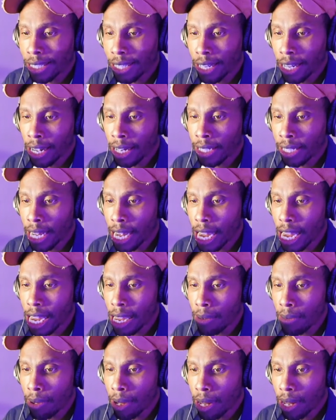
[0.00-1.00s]
to your
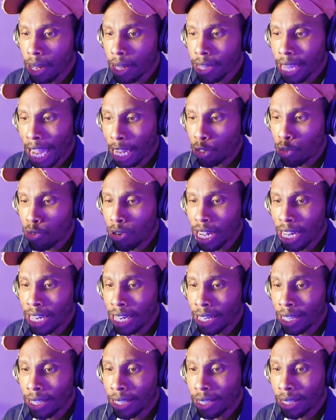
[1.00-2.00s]
team that you need
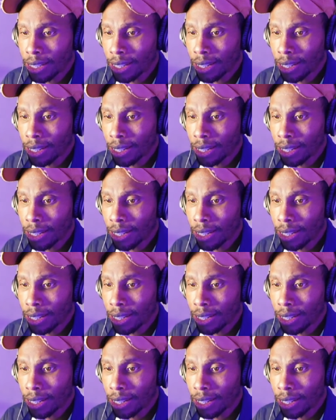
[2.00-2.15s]
to